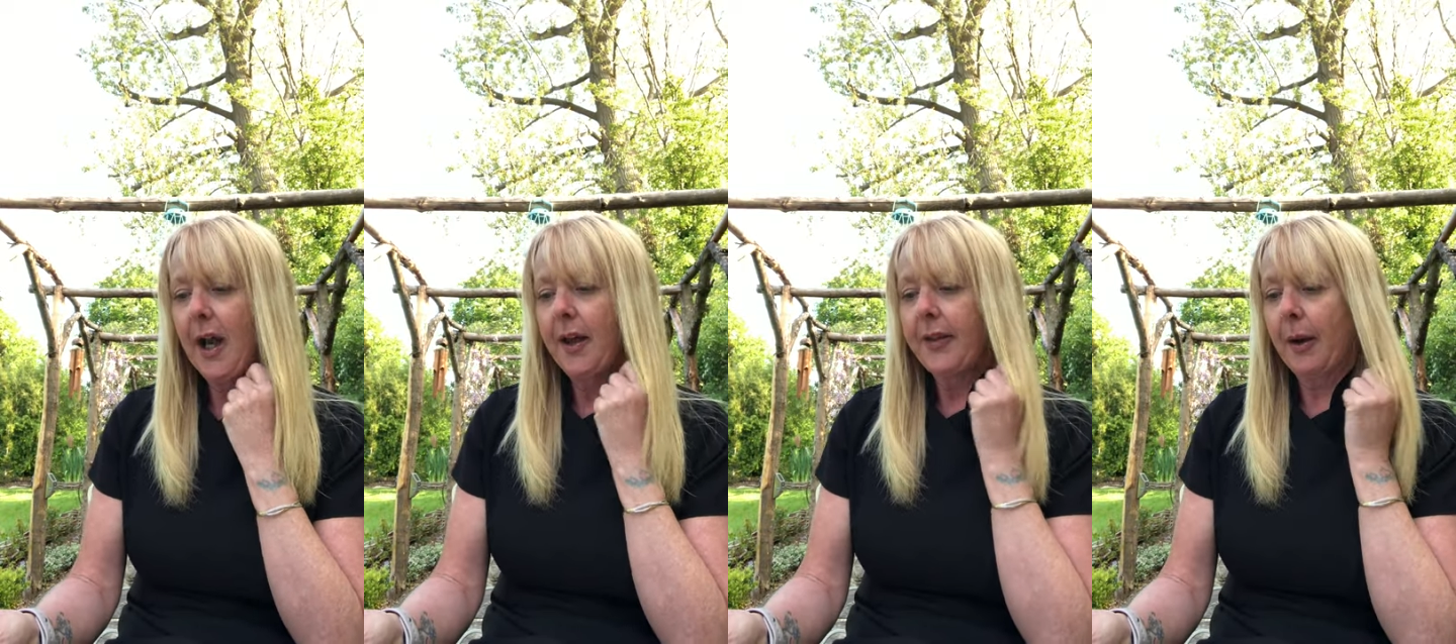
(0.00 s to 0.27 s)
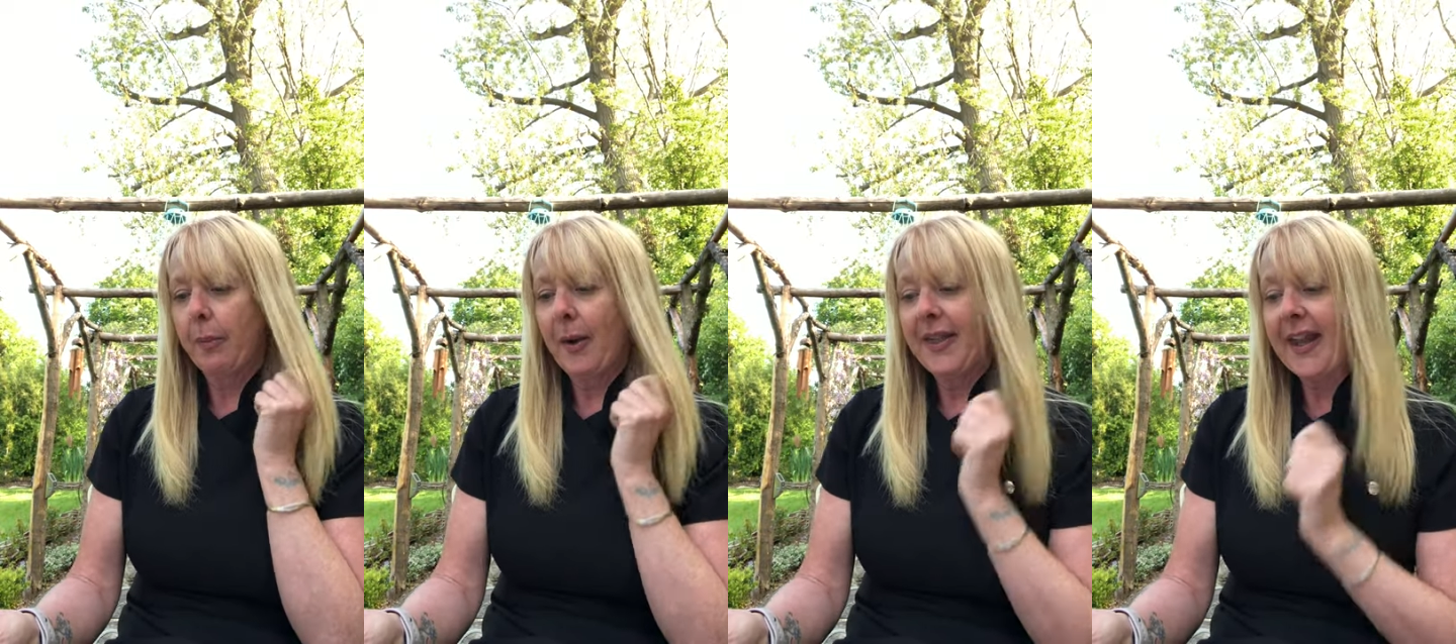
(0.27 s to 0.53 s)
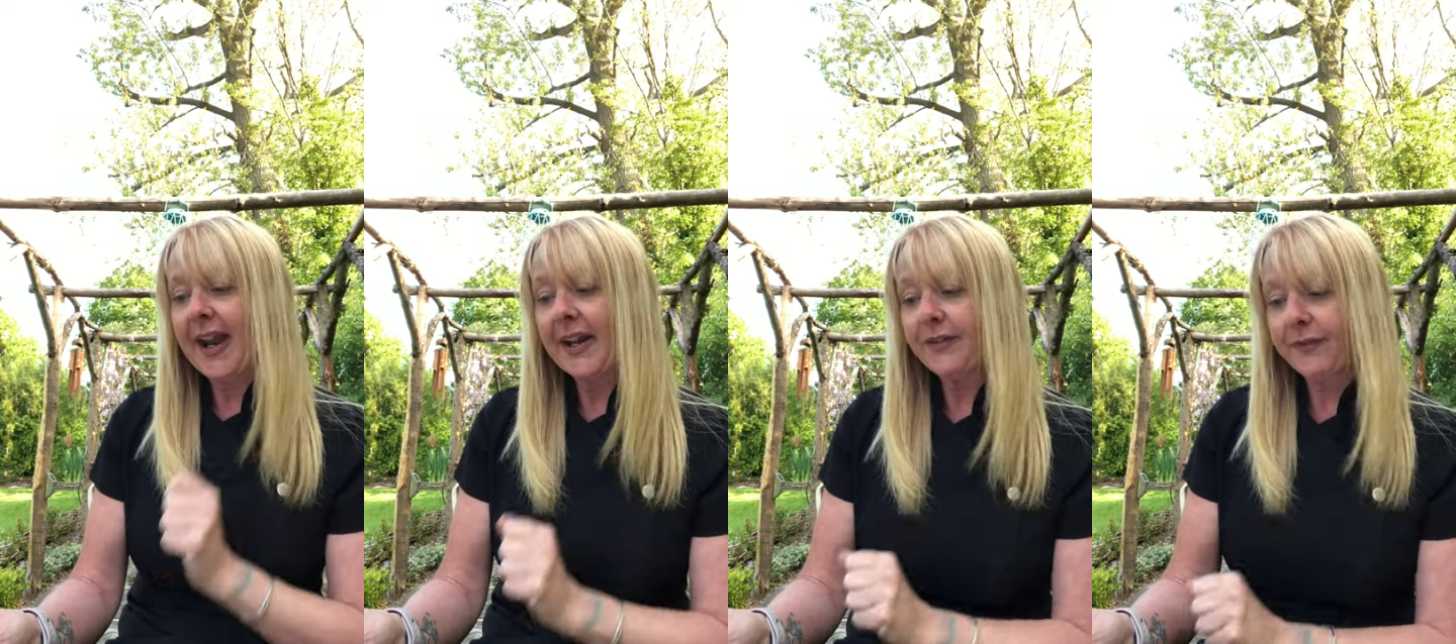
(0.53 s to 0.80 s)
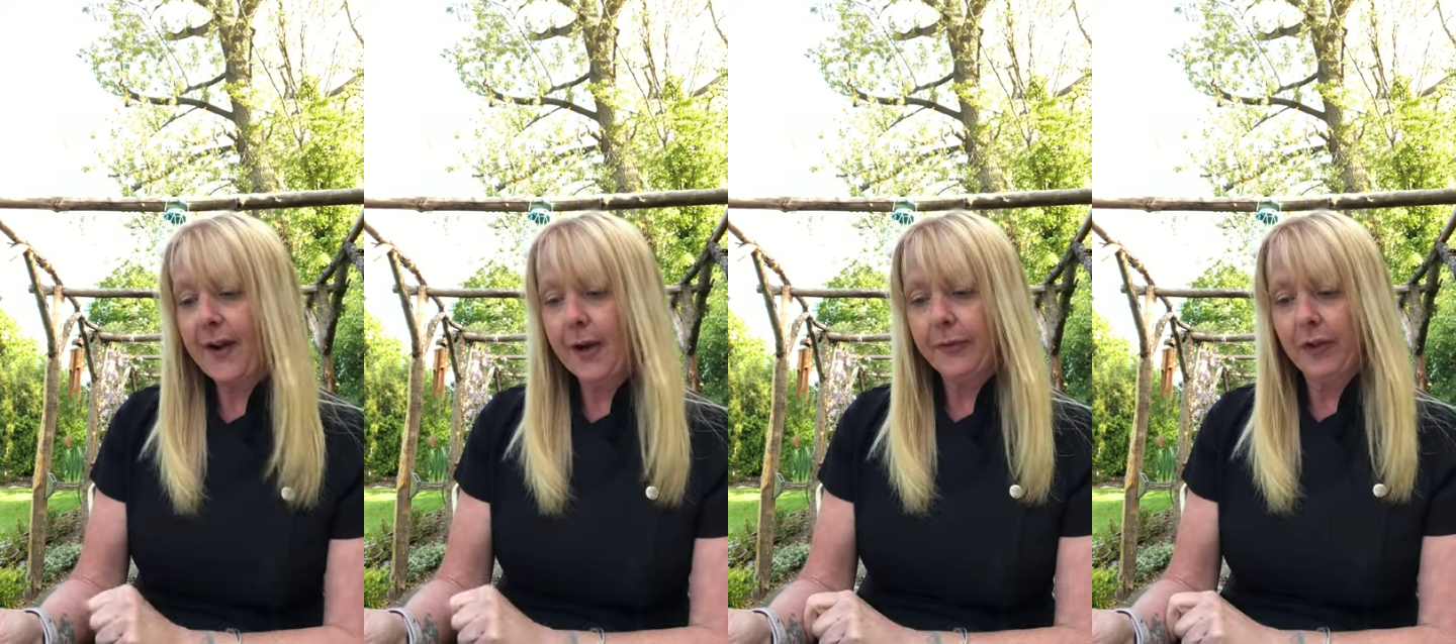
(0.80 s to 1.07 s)
that when they had
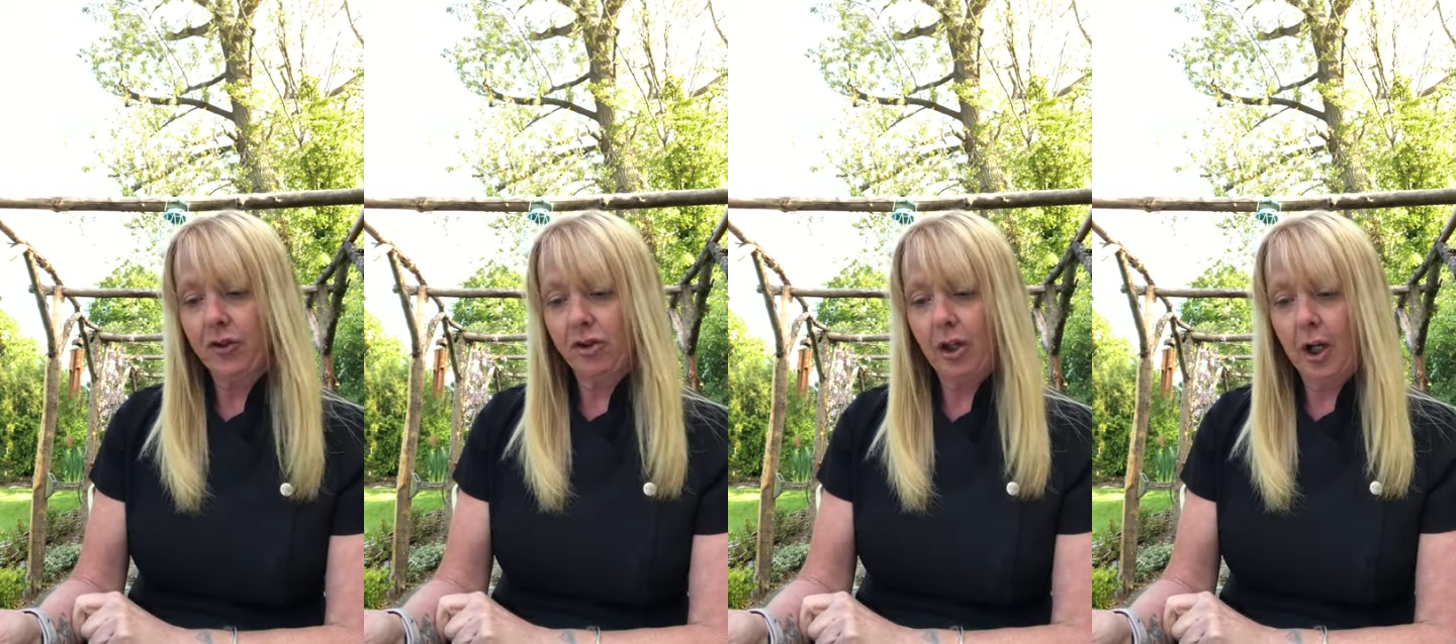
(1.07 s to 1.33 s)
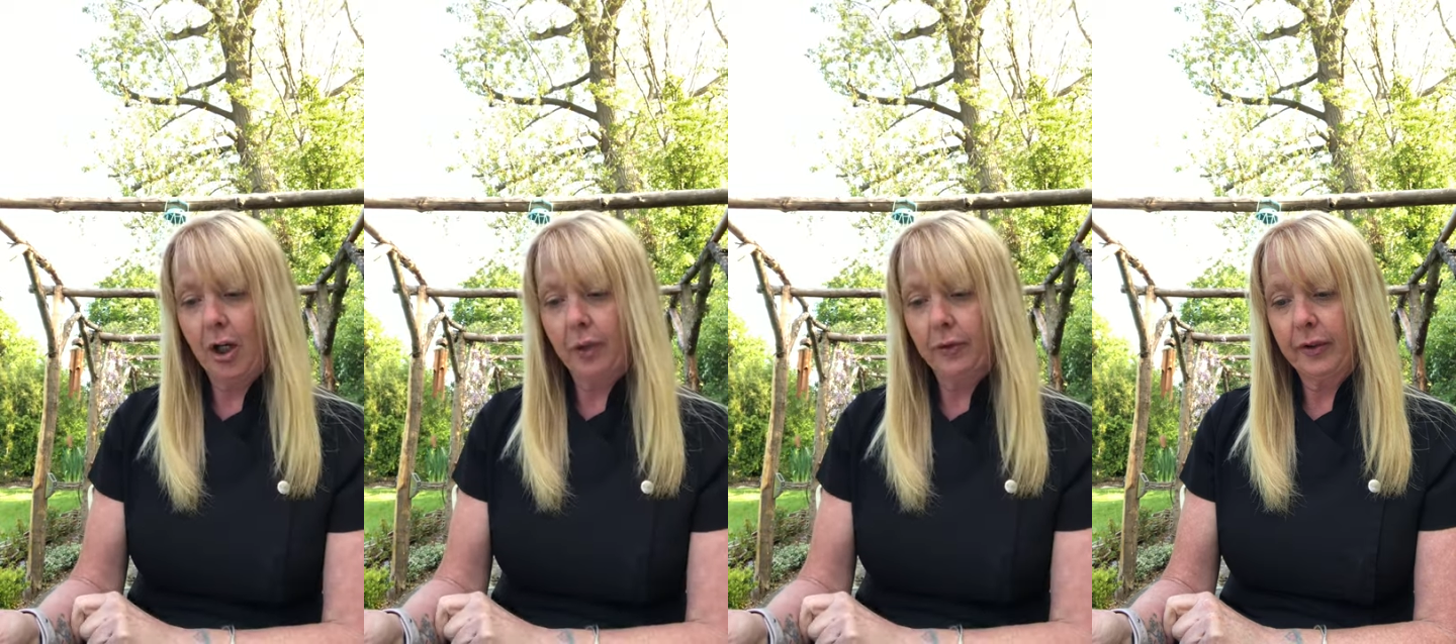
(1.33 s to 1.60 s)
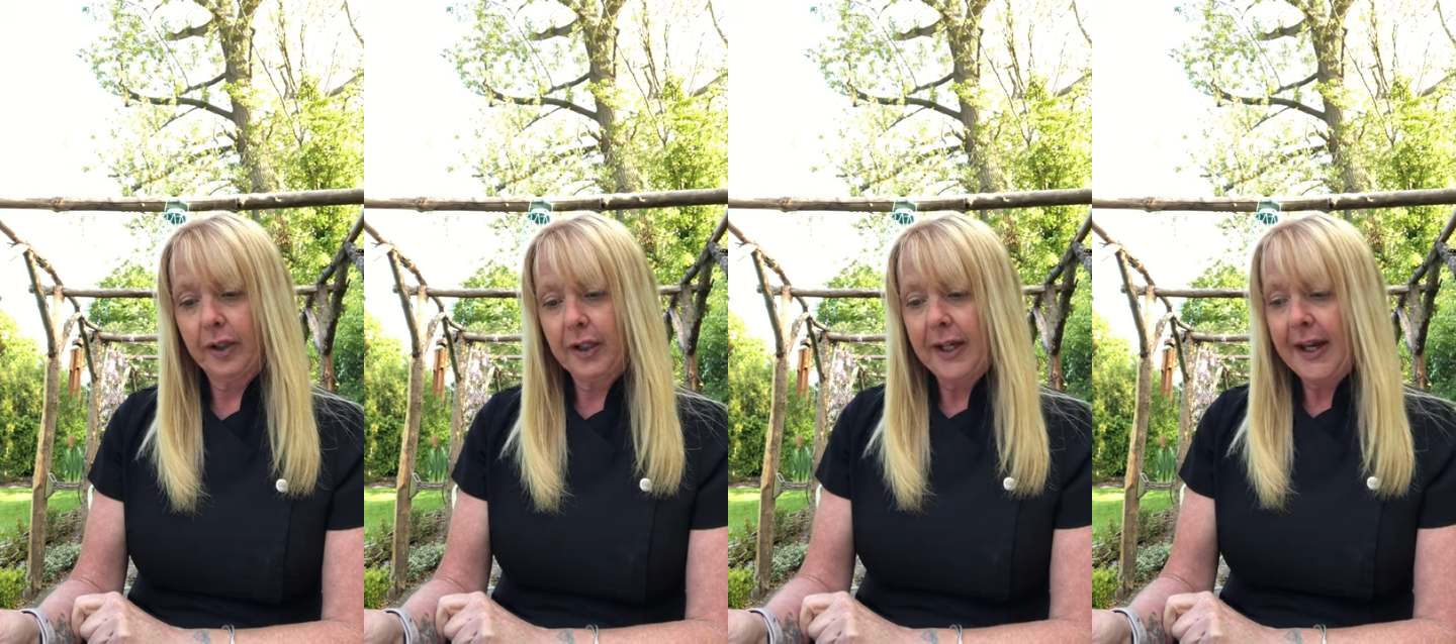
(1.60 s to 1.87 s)
found the child,